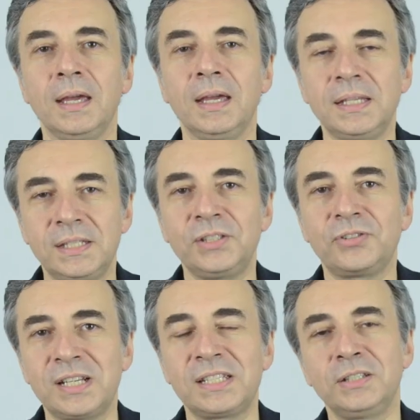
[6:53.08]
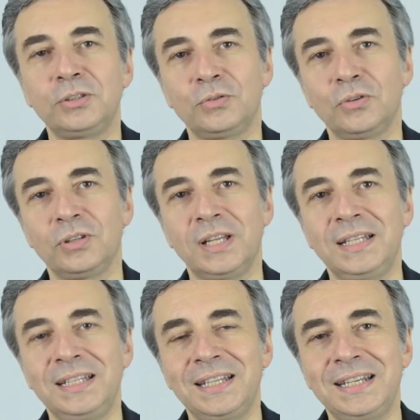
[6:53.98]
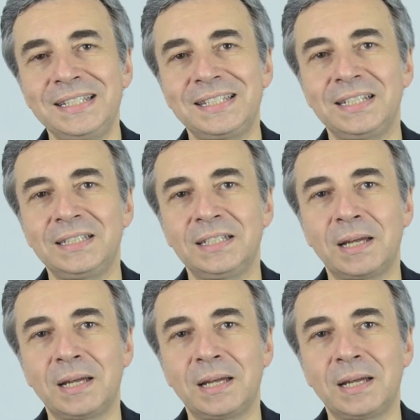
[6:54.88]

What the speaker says: It's interesting to know that in the recent